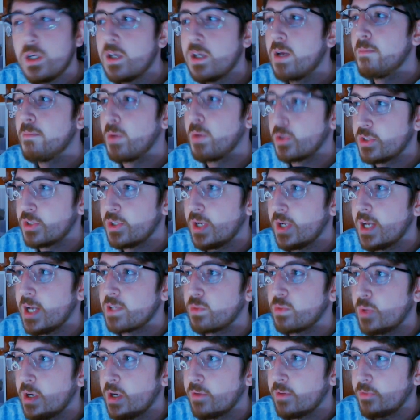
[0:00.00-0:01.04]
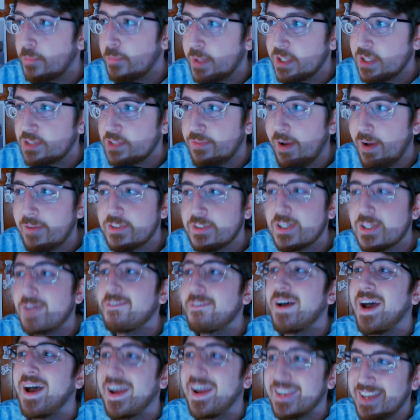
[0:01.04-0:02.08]
Most of you guys were here for PS5 stuff.
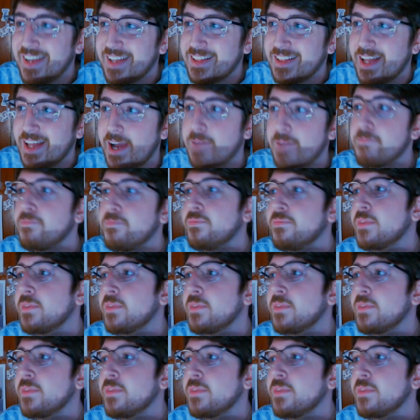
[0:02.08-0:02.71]
I get that.